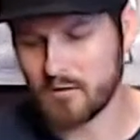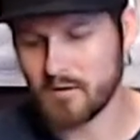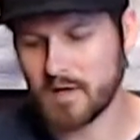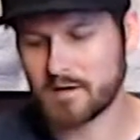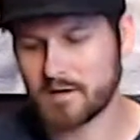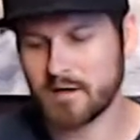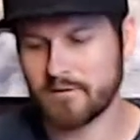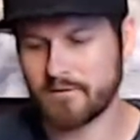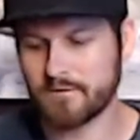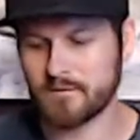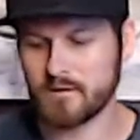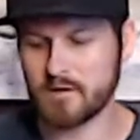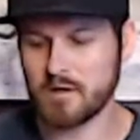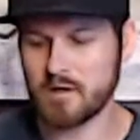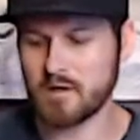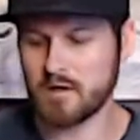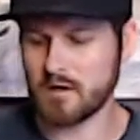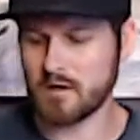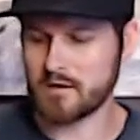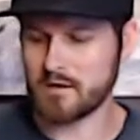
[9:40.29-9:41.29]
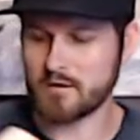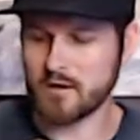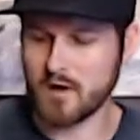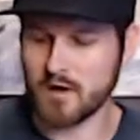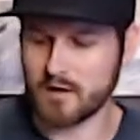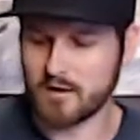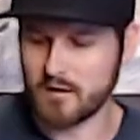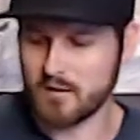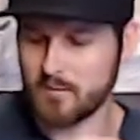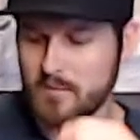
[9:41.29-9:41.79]
Like, definitely
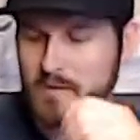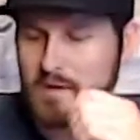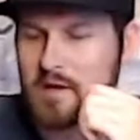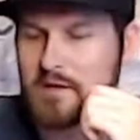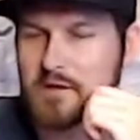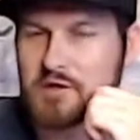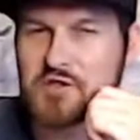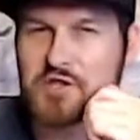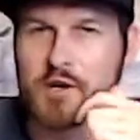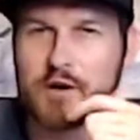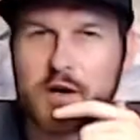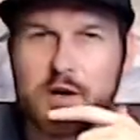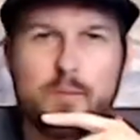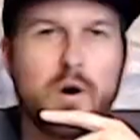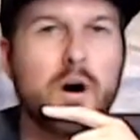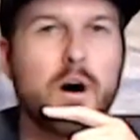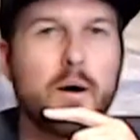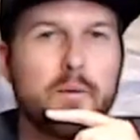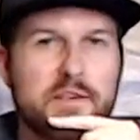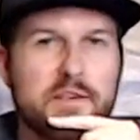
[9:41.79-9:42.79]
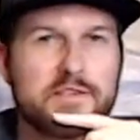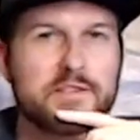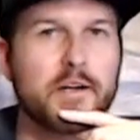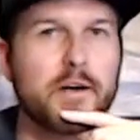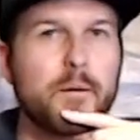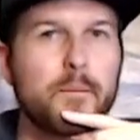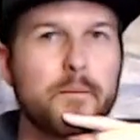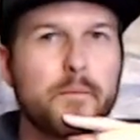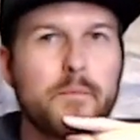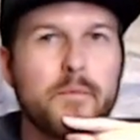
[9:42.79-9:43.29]
not going to be the sherry bomb that
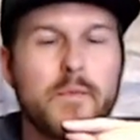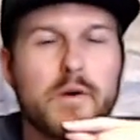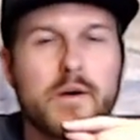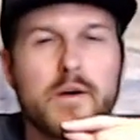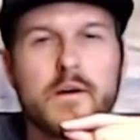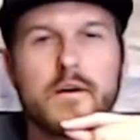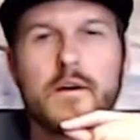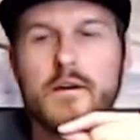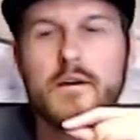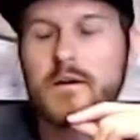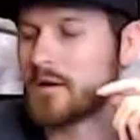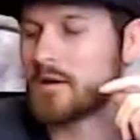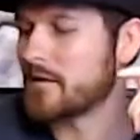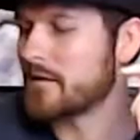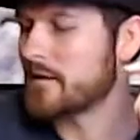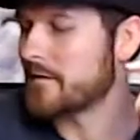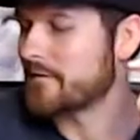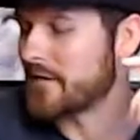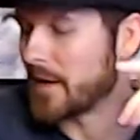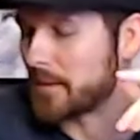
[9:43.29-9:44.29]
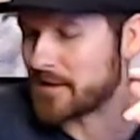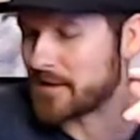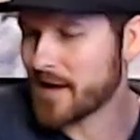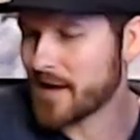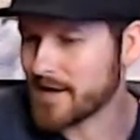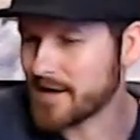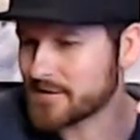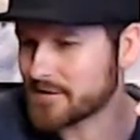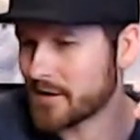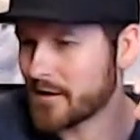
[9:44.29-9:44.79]
some family
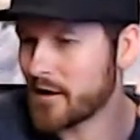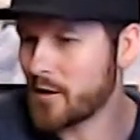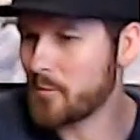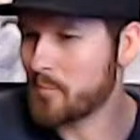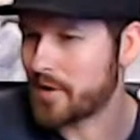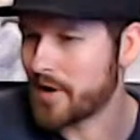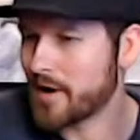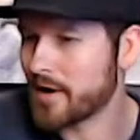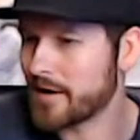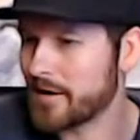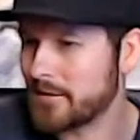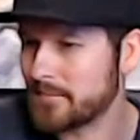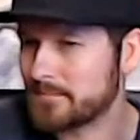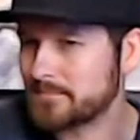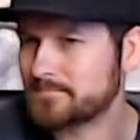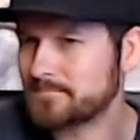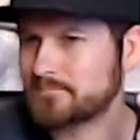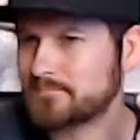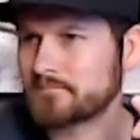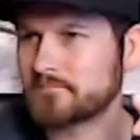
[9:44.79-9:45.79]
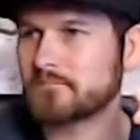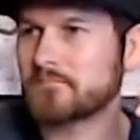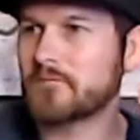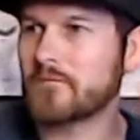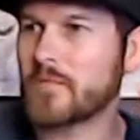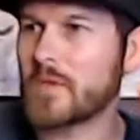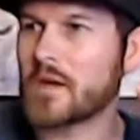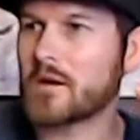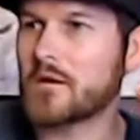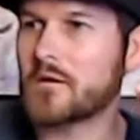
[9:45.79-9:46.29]
casks are, but
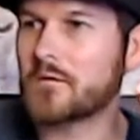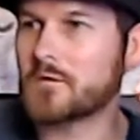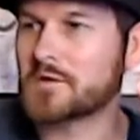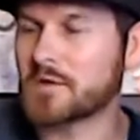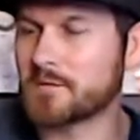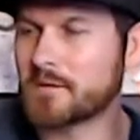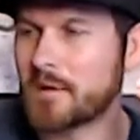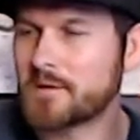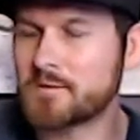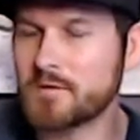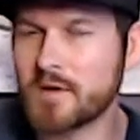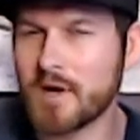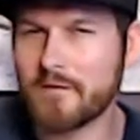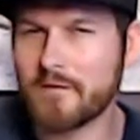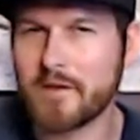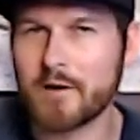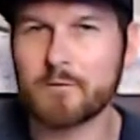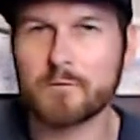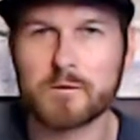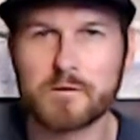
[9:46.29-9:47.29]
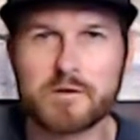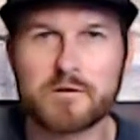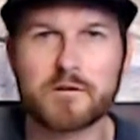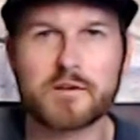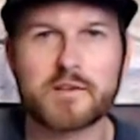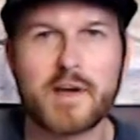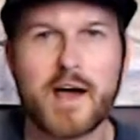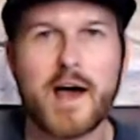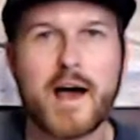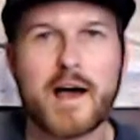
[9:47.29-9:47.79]
sometimes when you have that really
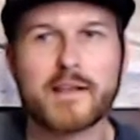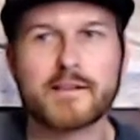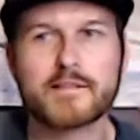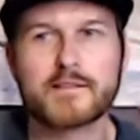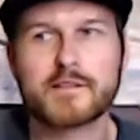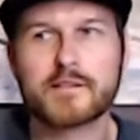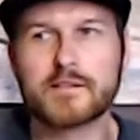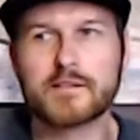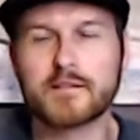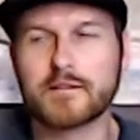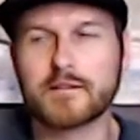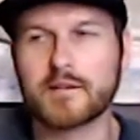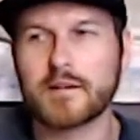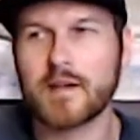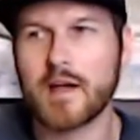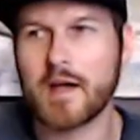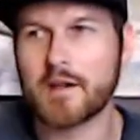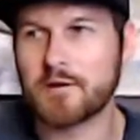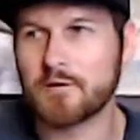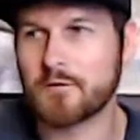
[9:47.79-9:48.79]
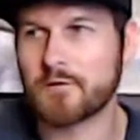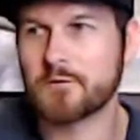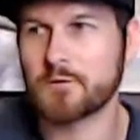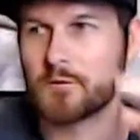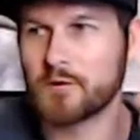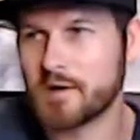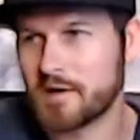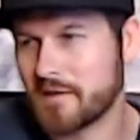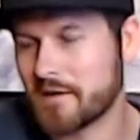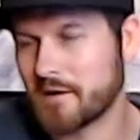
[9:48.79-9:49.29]
good cask and you
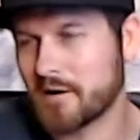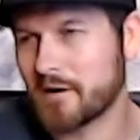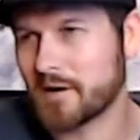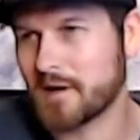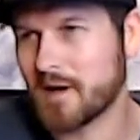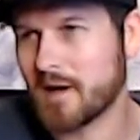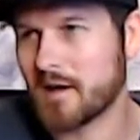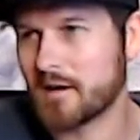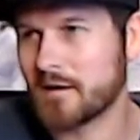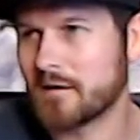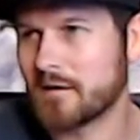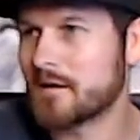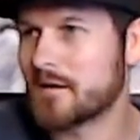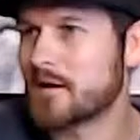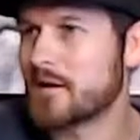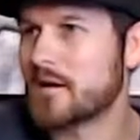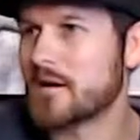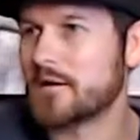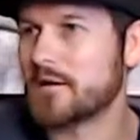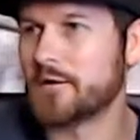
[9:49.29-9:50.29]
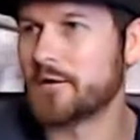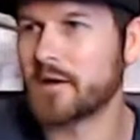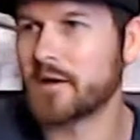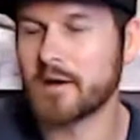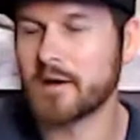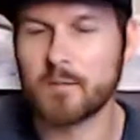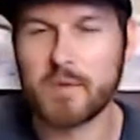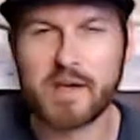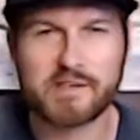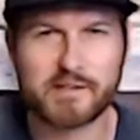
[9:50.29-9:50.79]
throw it in there again, you get
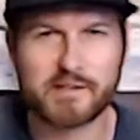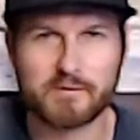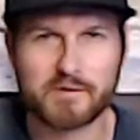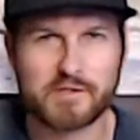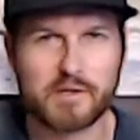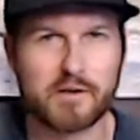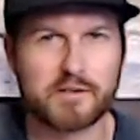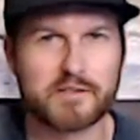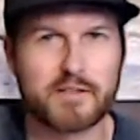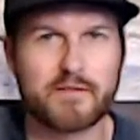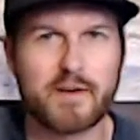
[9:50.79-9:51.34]
amazing results.